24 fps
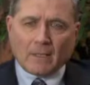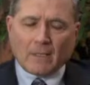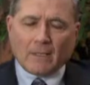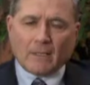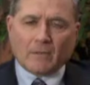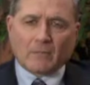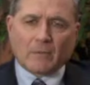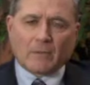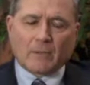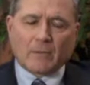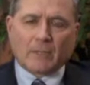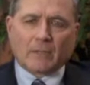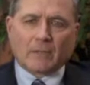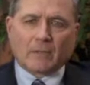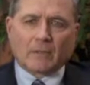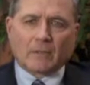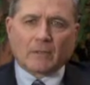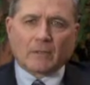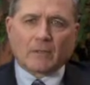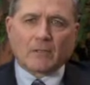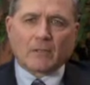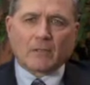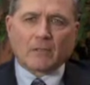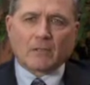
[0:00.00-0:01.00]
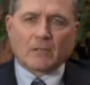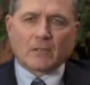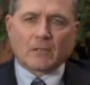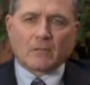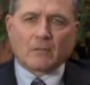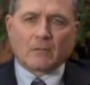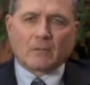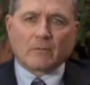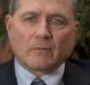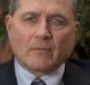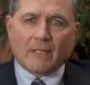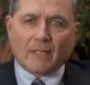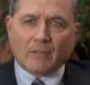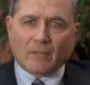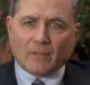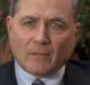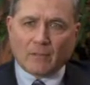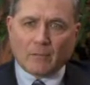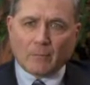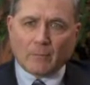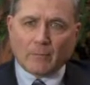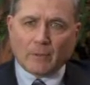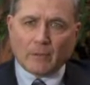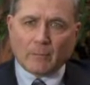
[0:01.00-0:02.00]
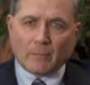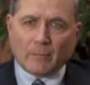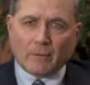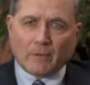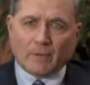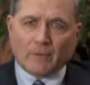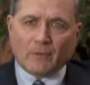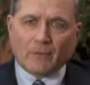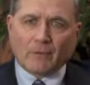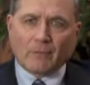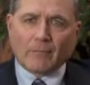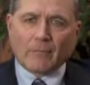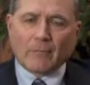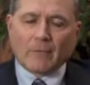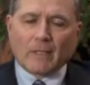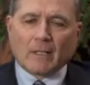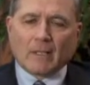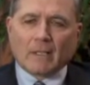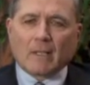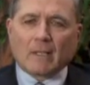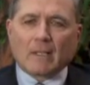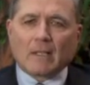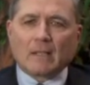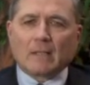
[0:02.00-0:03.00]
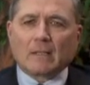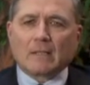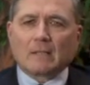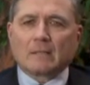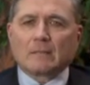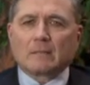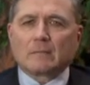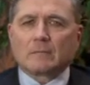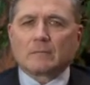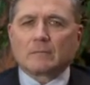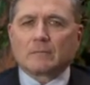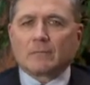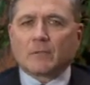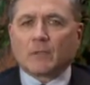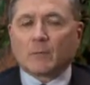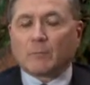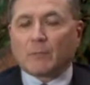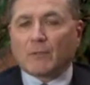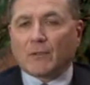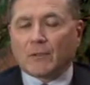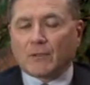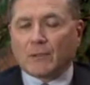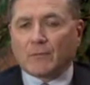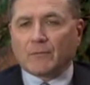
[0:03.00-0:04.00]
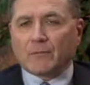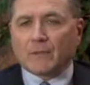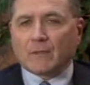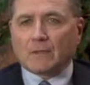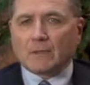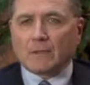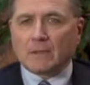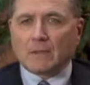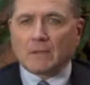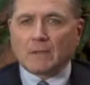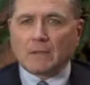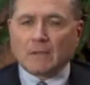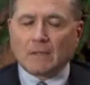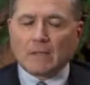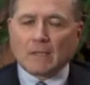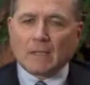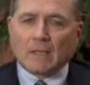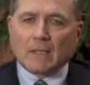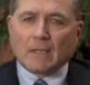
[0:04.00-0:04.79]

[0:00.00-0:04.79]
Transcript: If we take a look at the issue of asset impairments, specifically